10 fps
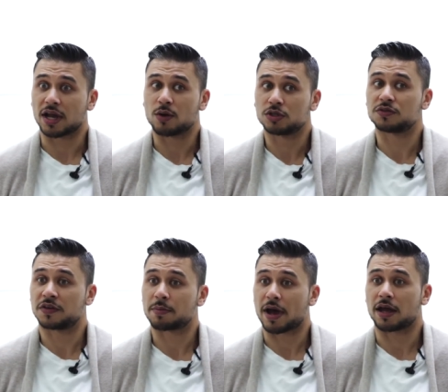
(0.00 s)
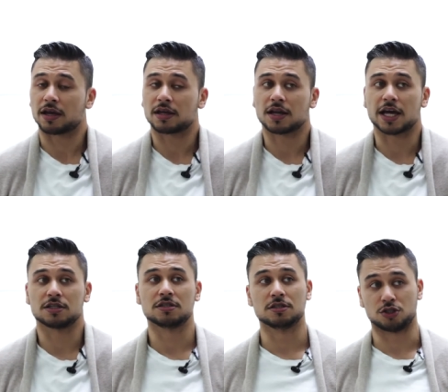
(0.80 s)
Like, what do you think about it?
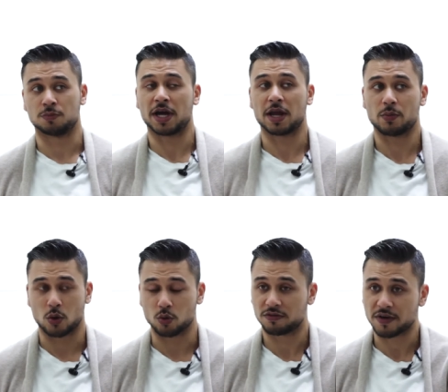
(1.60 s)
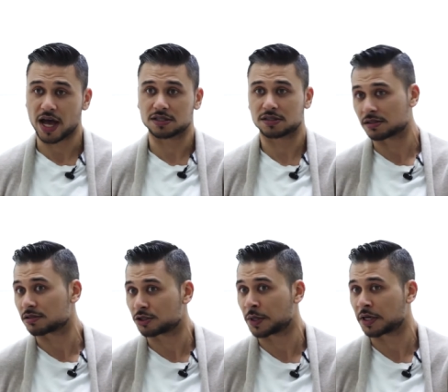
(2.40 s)
Like, do you mind that we call you fats?
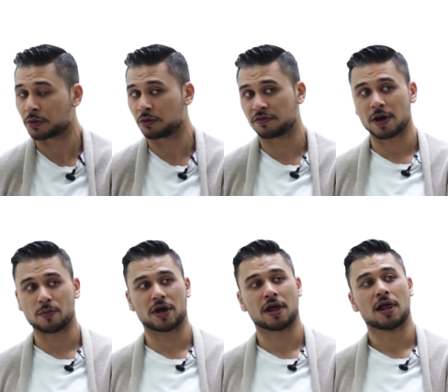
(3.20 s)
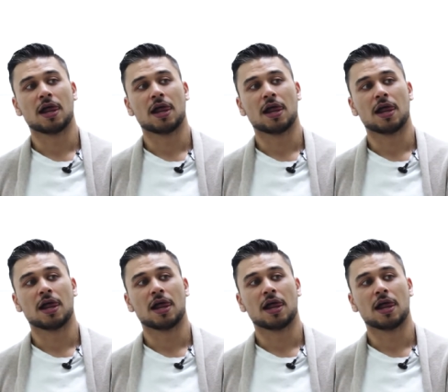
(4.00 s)
Do you mind that we call you fat boy?